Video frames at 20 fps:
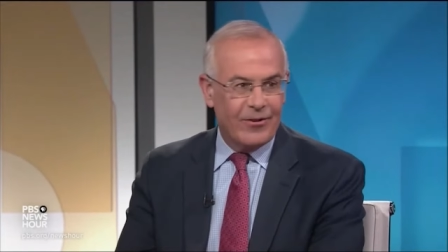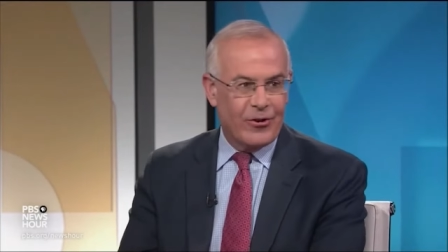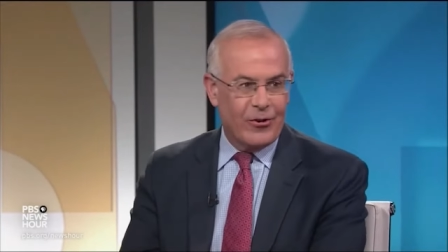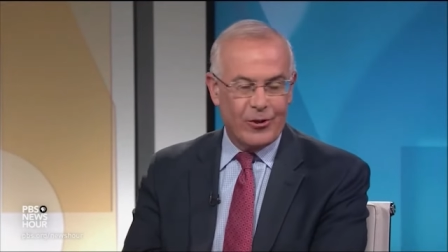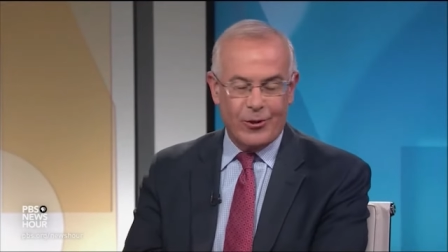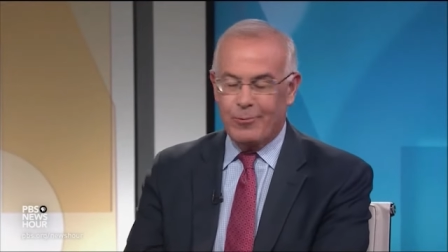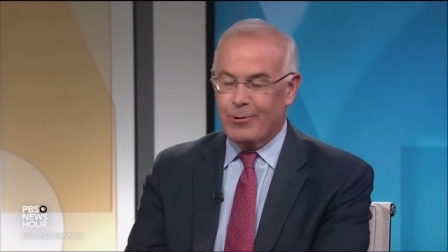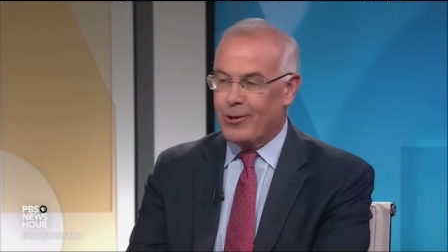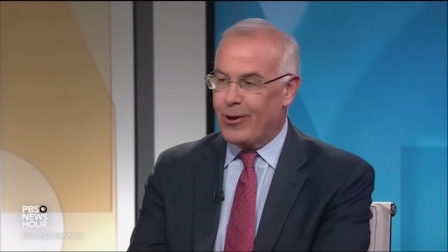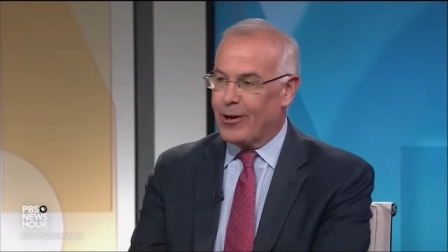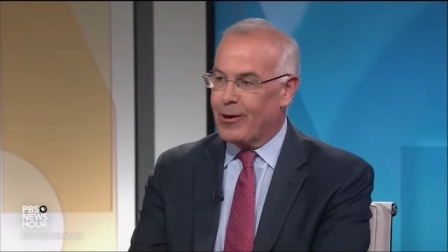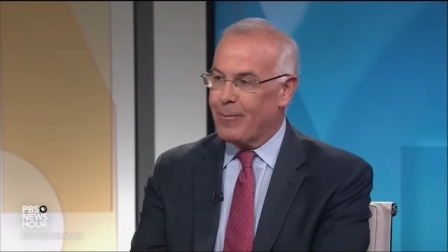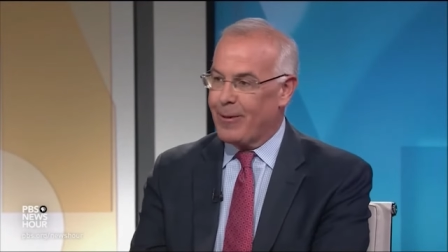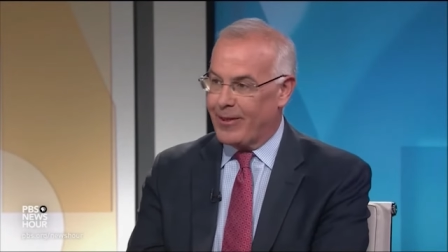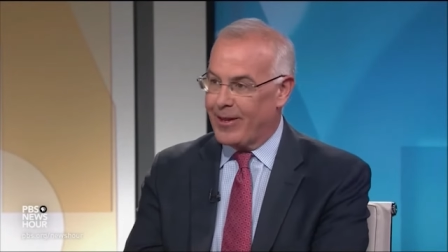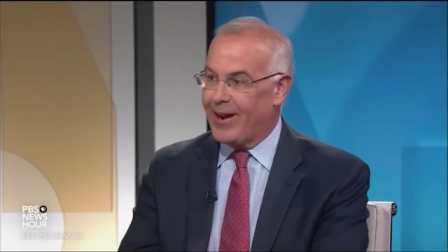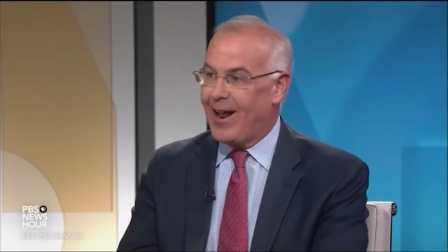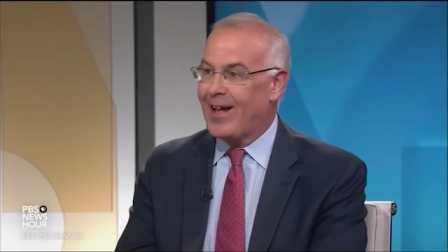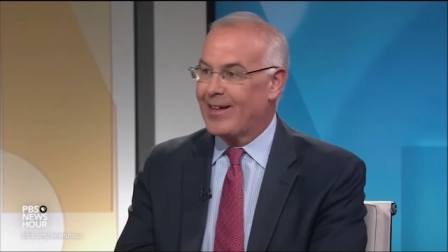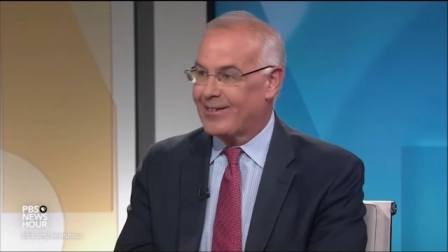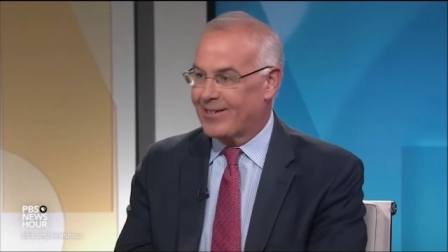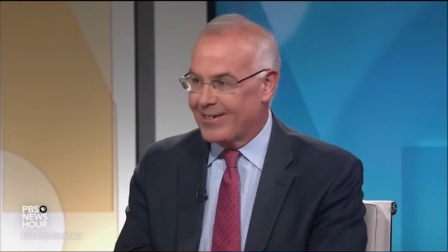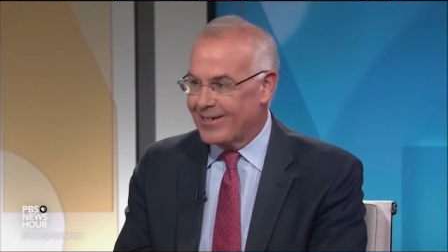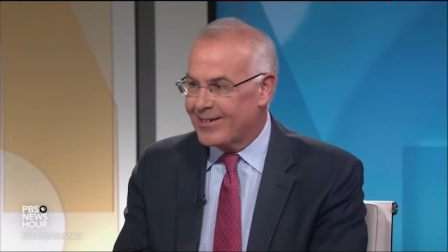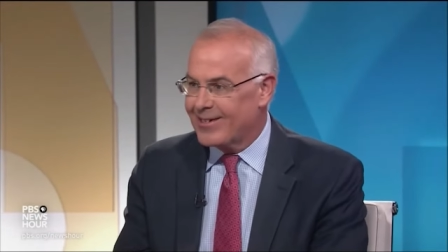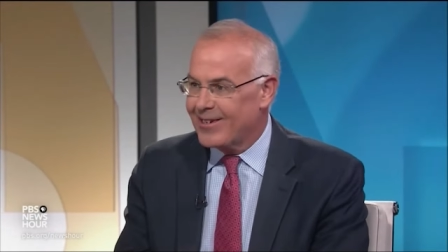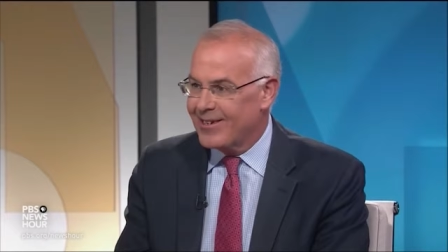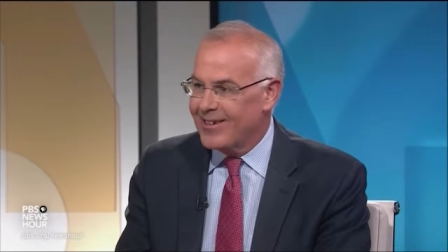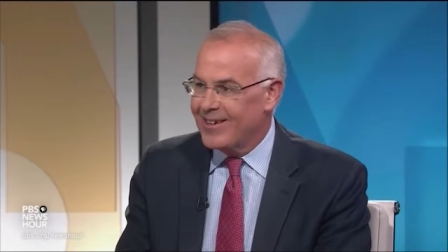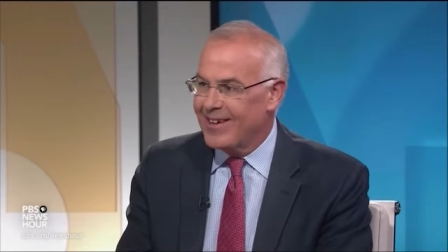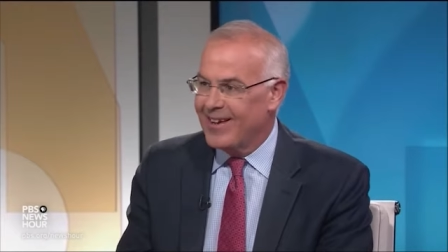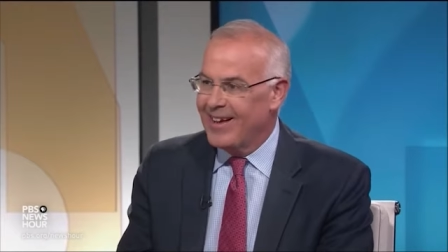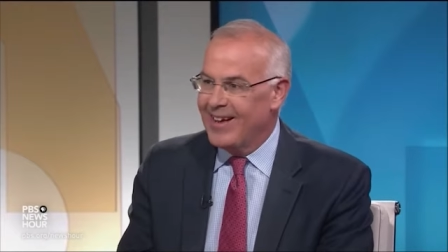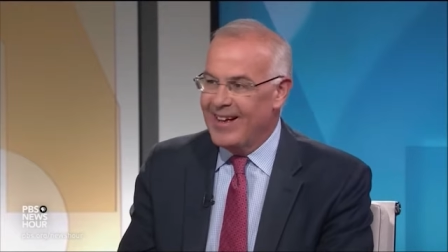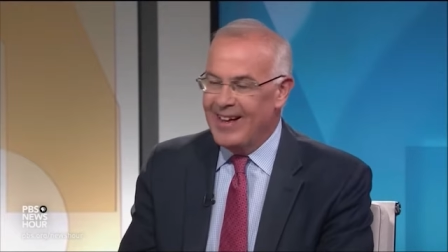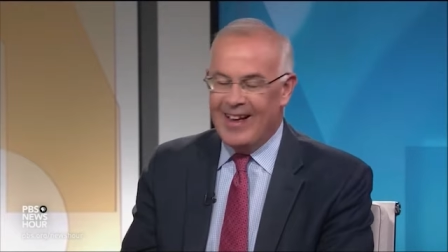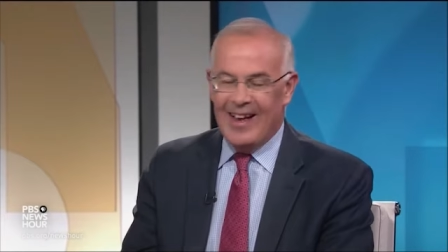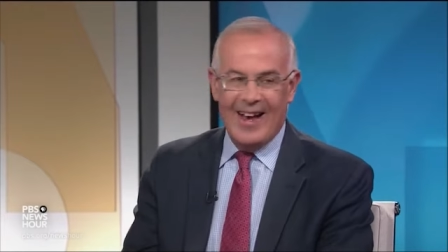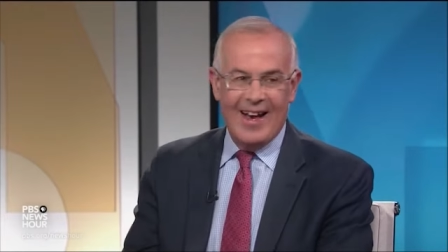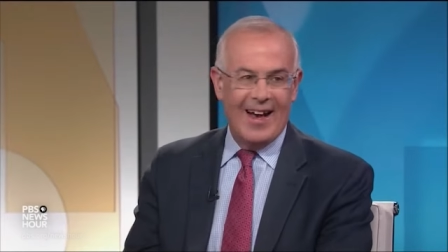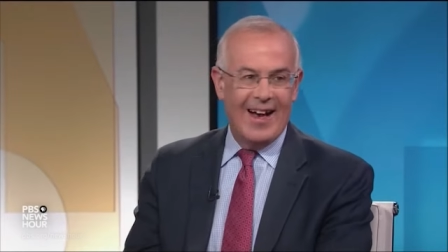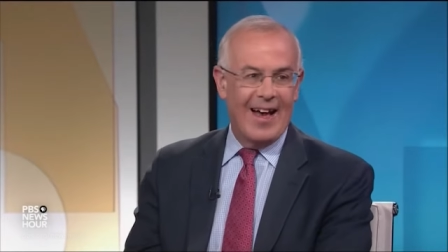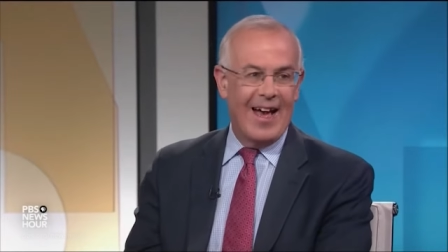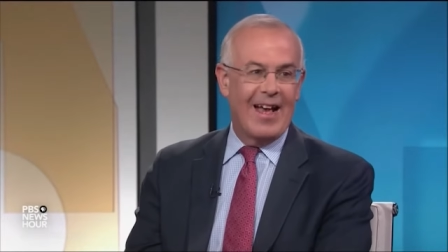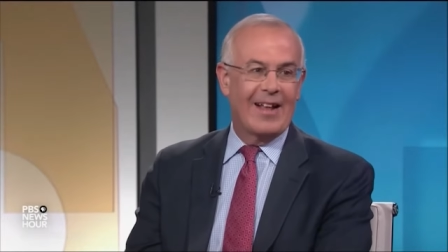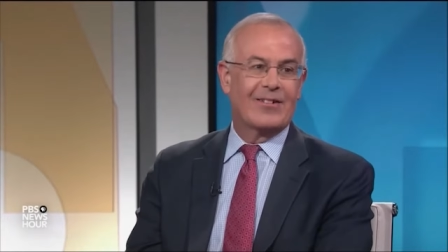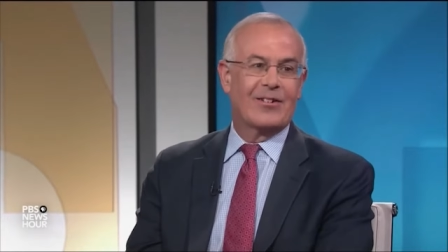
Churchill was talking about the Nazis, uh,